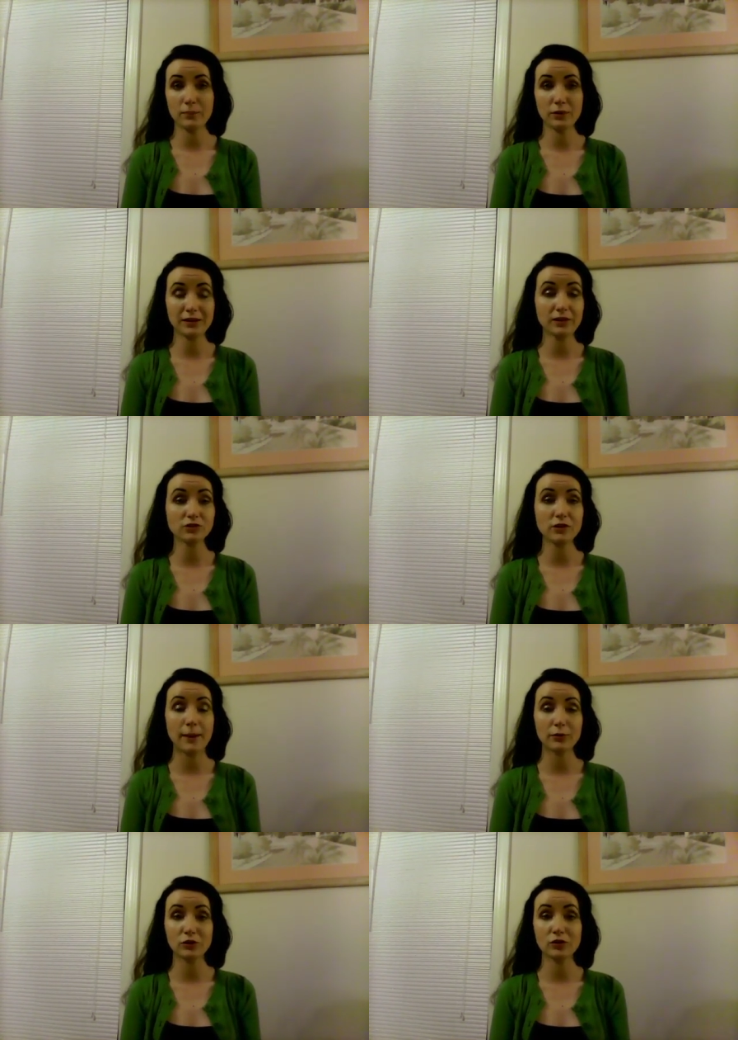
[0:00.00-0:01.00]
potential
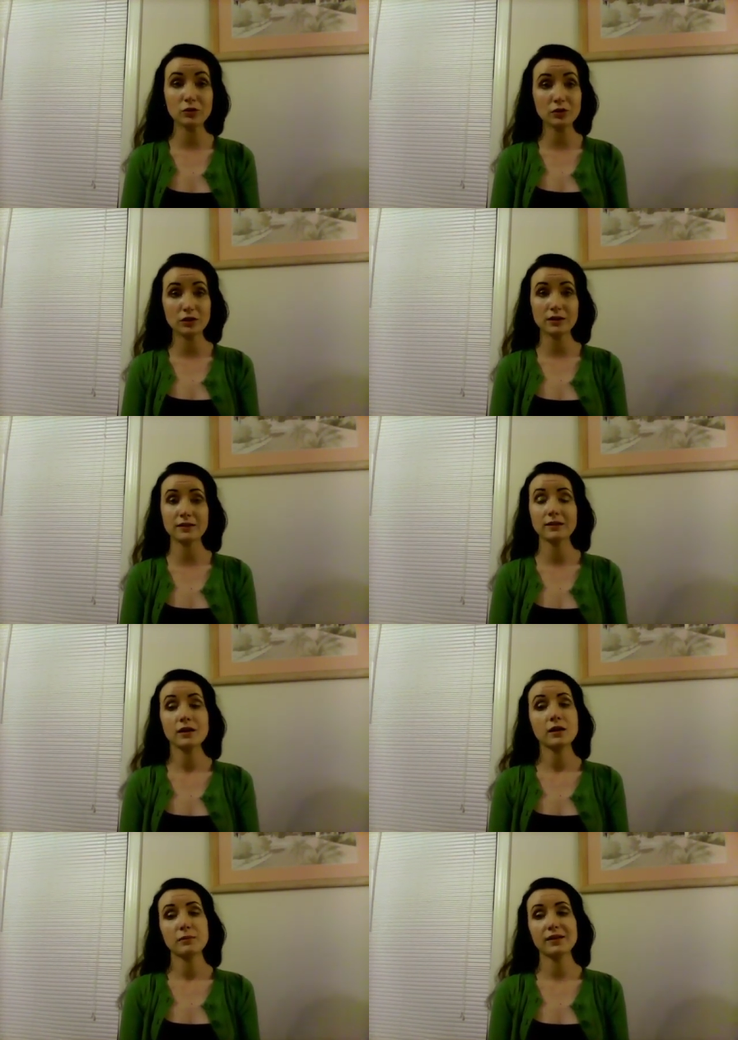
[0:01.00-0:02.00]
opportunities,
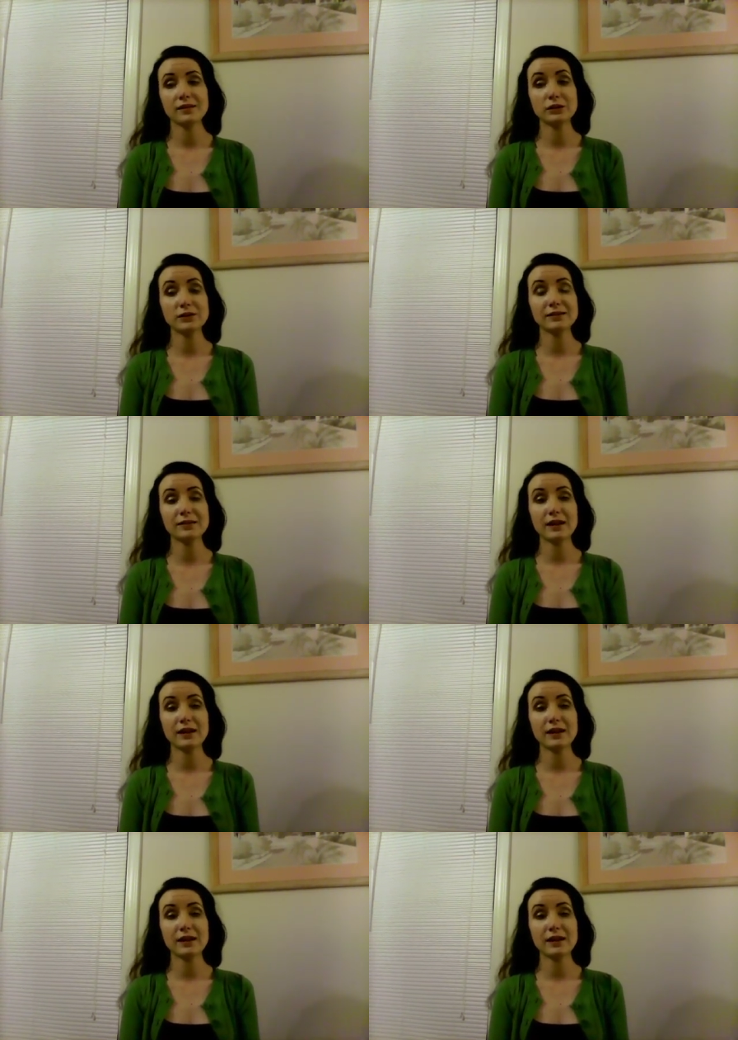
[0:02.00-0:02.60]
because it looks